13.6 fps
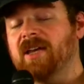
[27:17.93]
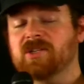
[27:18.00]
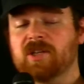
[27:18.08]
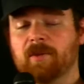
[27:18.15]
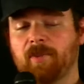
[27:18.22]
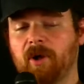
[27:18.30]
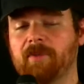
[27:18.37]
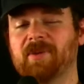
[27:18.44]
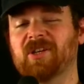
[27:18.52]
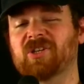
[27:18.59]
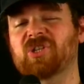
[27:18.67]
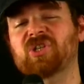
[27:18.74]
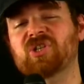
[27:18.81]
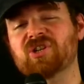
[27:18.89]
He's going to probably be a
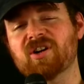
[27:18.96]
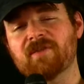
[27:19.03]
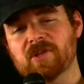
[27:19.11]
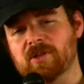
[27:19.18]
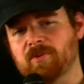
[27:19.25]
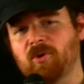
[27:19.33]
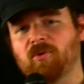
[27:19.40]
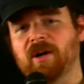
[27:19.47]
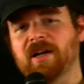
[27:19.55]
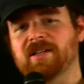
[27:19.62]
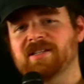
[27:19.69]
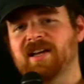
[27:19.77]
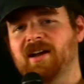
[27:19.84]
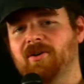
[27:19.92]
serviceable
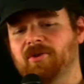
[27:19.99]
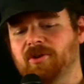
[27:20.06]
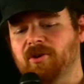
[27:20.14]
right tackle.